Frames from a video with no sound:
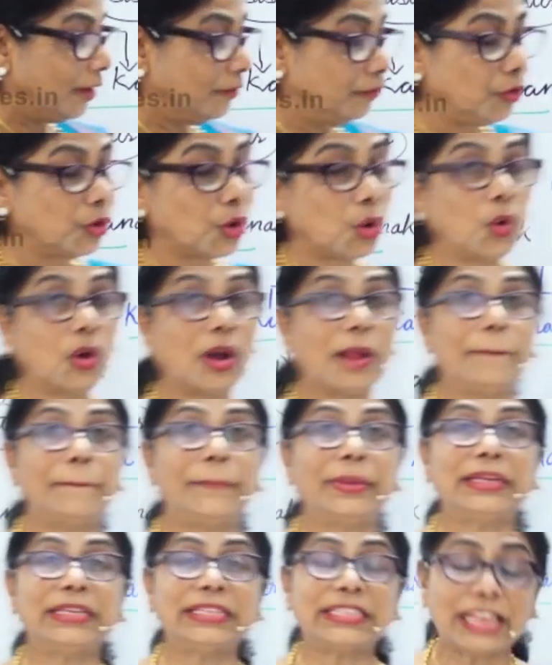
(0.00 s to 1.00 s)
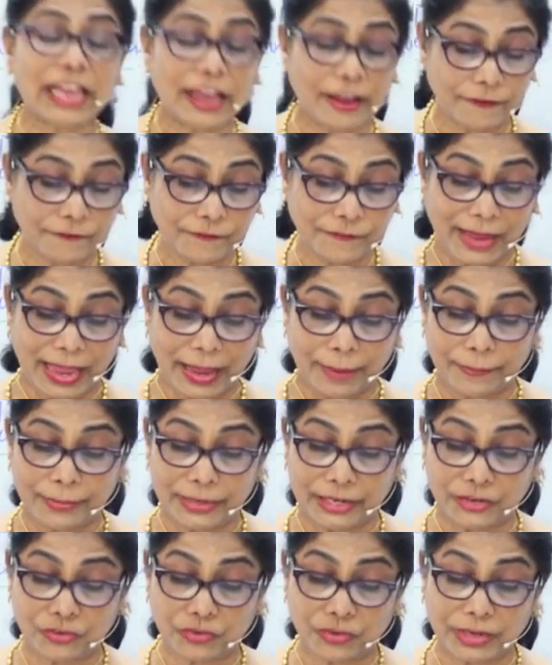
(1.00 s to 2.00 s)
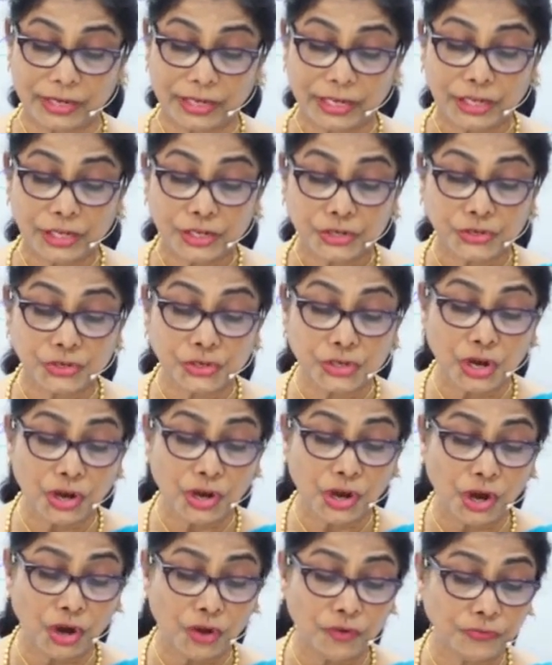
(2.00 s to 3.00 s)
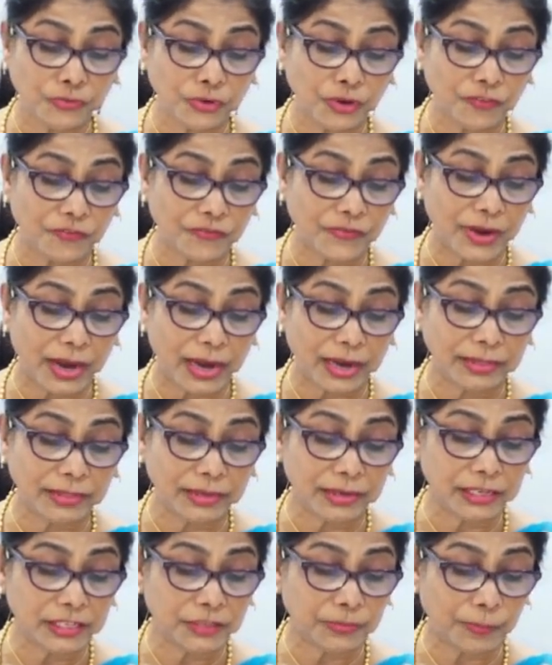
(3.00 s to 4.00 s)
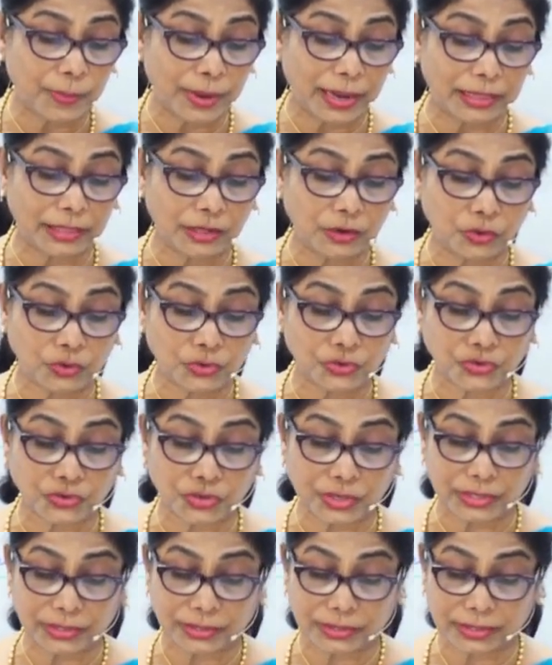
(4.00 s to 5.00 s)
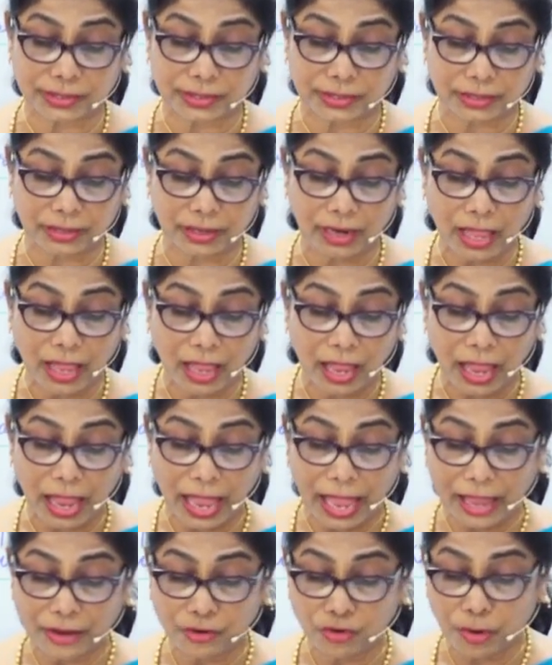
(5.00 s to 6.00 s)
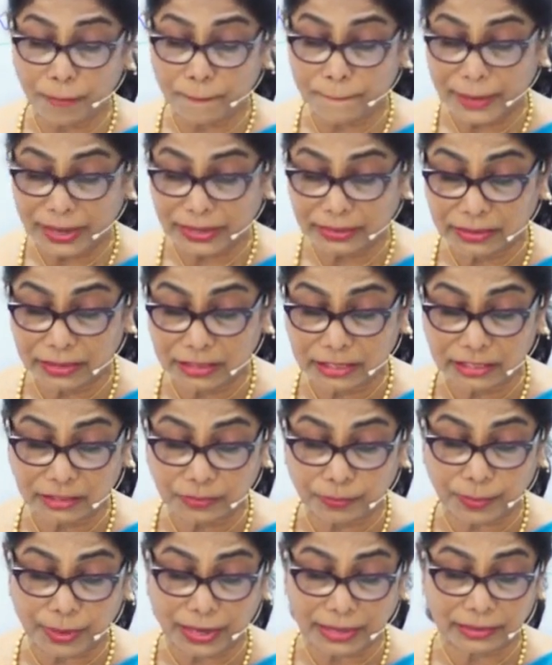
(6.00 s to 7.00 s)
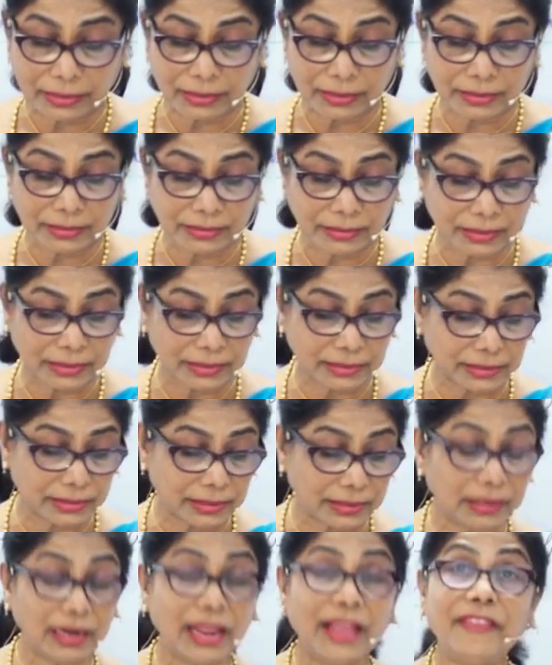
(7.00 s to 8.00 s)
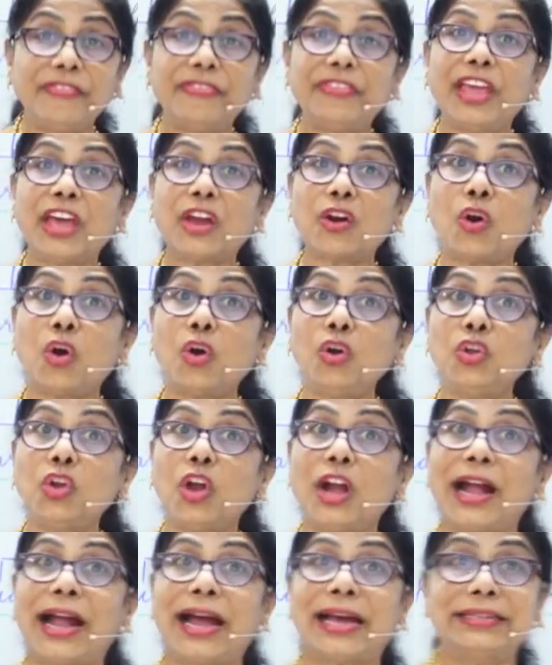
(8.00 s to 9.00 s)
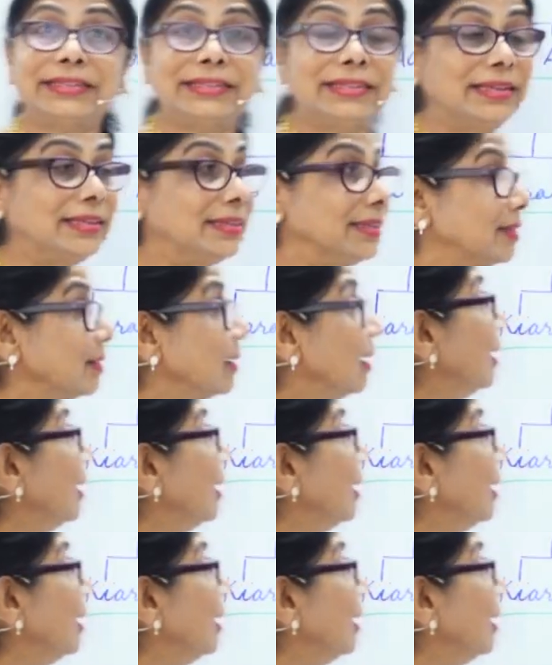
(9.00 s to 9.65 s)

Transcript: have drawn up is family tree. Children of your father's brother or sister and your mother's brother or sister, they are all your cousins.